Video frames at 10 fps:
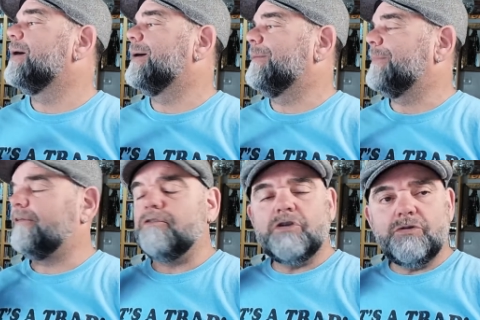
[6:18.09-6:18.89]
But
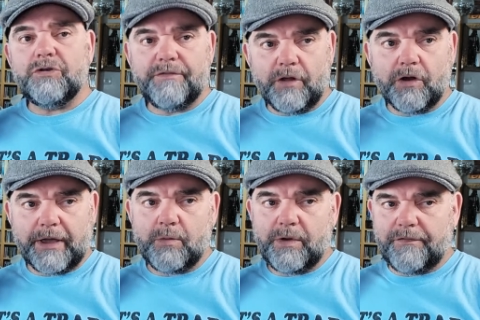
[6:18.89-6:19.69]
if you do
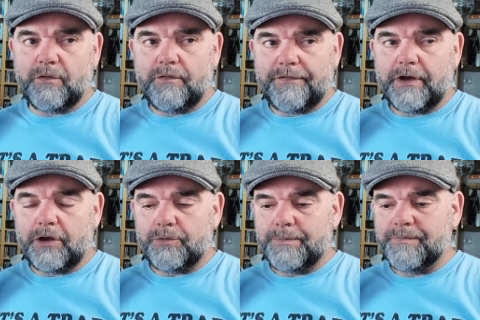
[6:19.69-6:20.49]
vlogging with your
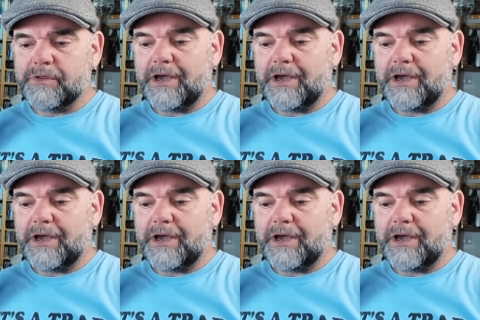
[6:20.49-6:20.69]
phone